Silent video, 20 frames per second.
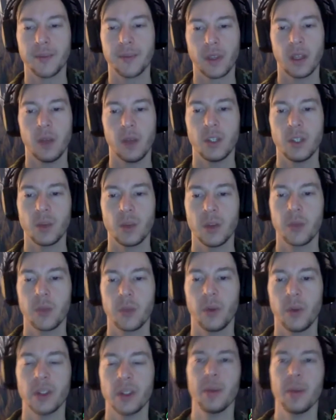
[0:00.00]
we just
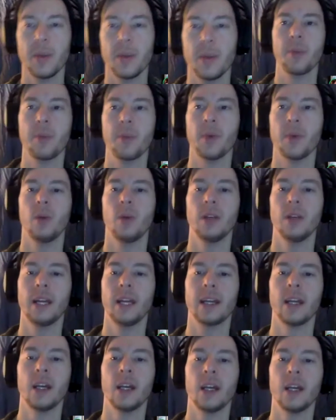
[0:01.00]
with what's coming up,
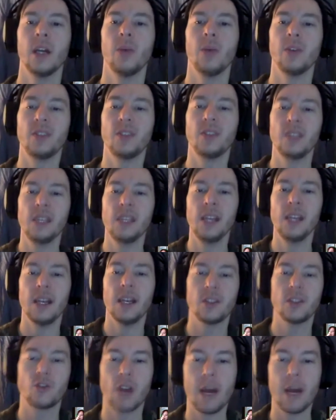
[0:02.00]
like with
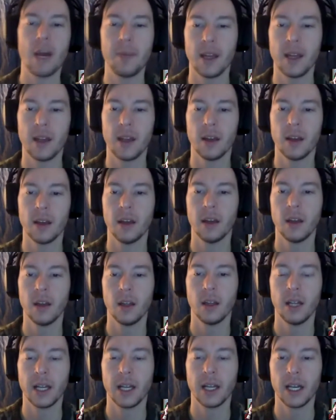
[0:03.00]
CES dropping
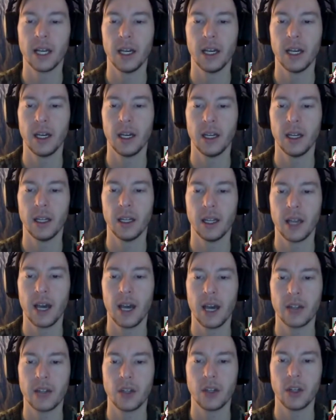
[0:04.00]
like a
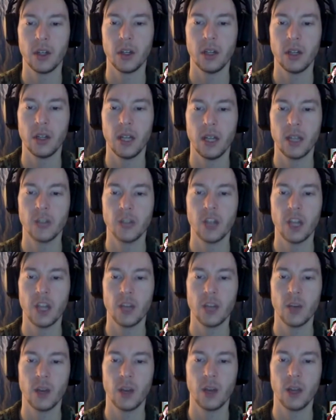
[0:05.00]
hot turd in
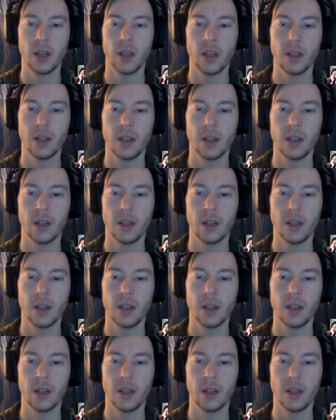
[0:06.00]
January,